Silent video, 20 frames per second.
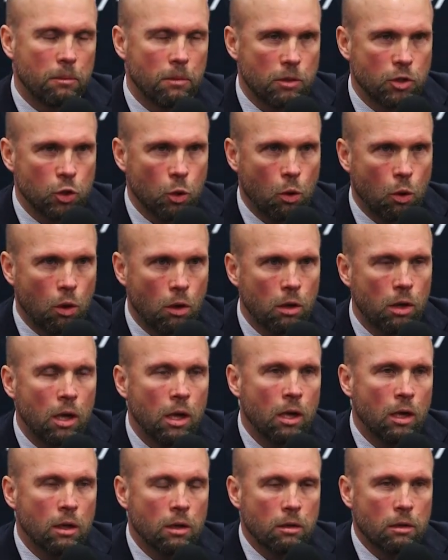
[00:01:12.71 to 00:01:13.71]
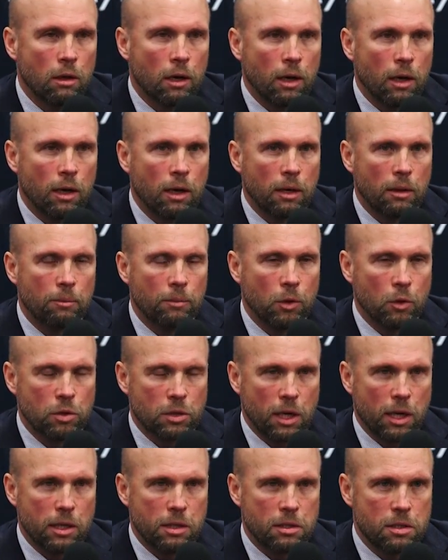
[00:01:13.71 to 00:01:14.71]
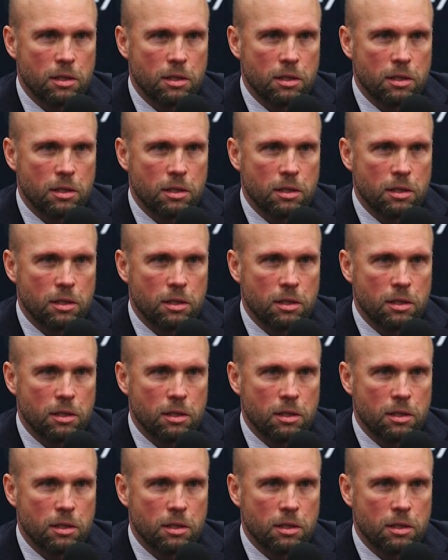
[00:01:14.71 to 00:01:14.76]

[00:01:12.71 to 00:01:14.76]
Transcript: Joel, those guys